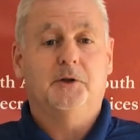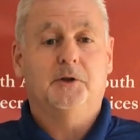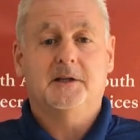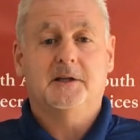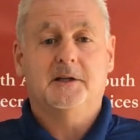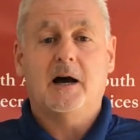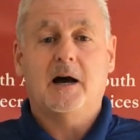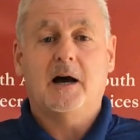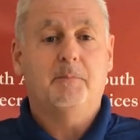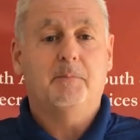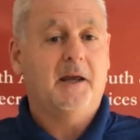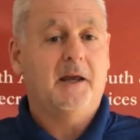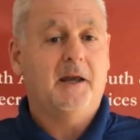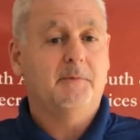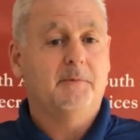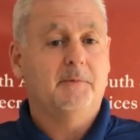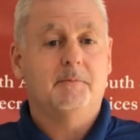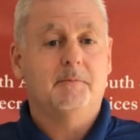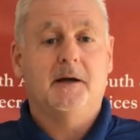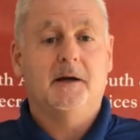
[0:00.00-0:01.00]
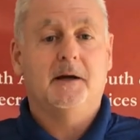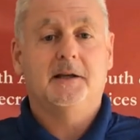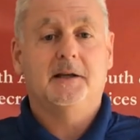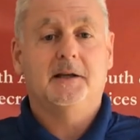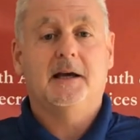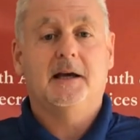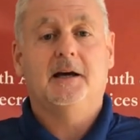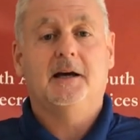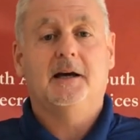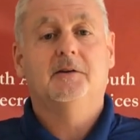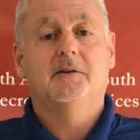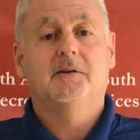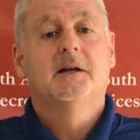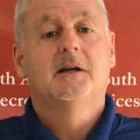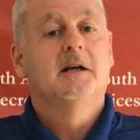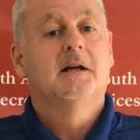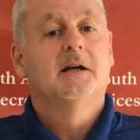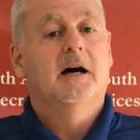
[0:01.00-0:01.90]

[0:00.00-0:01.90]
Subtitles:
putting down payment money down,